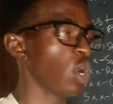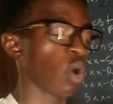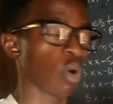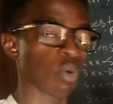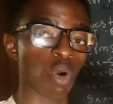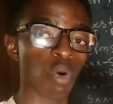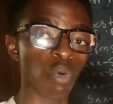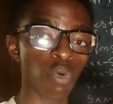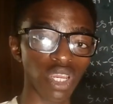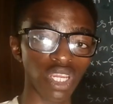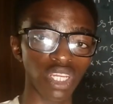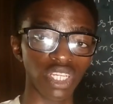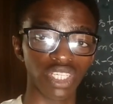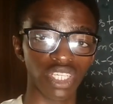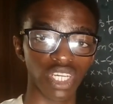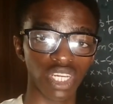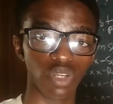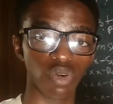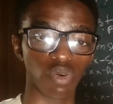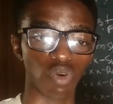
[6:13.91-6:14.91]
when we
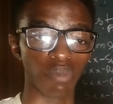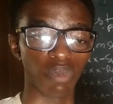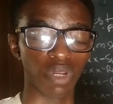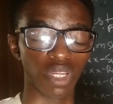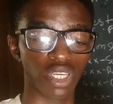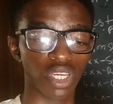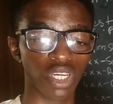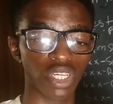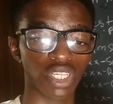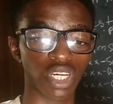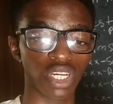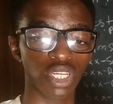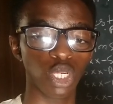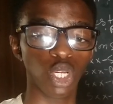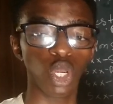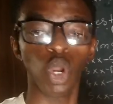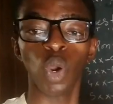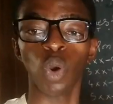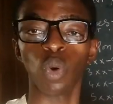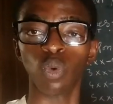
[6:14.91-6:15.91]
initiate the communication,
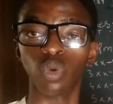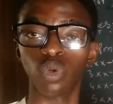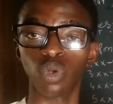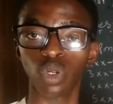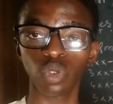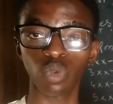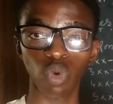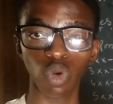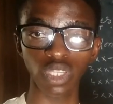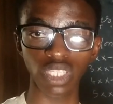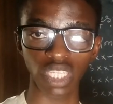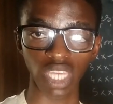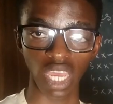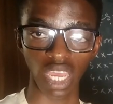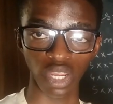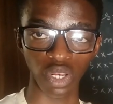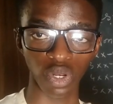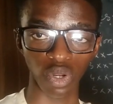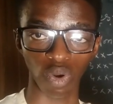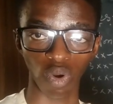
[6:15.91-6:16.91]
we're not going to
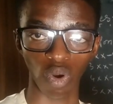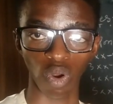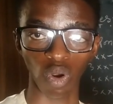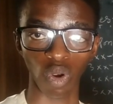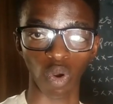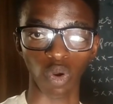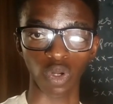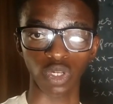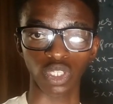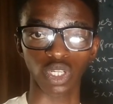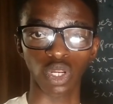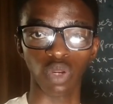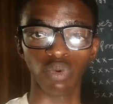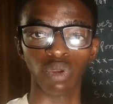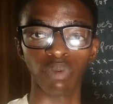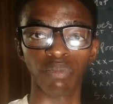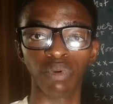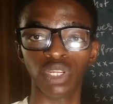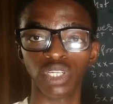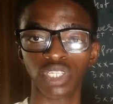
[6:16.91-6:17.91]
end the call until we
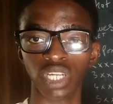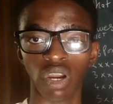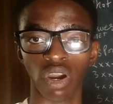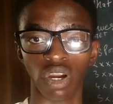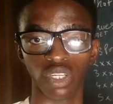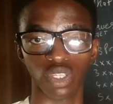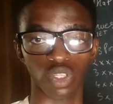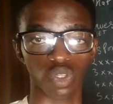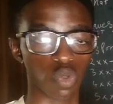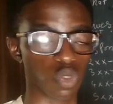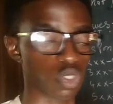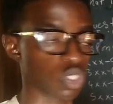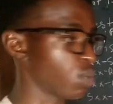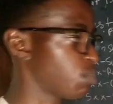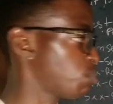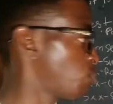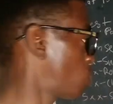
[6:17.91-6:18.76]
finish our discussion.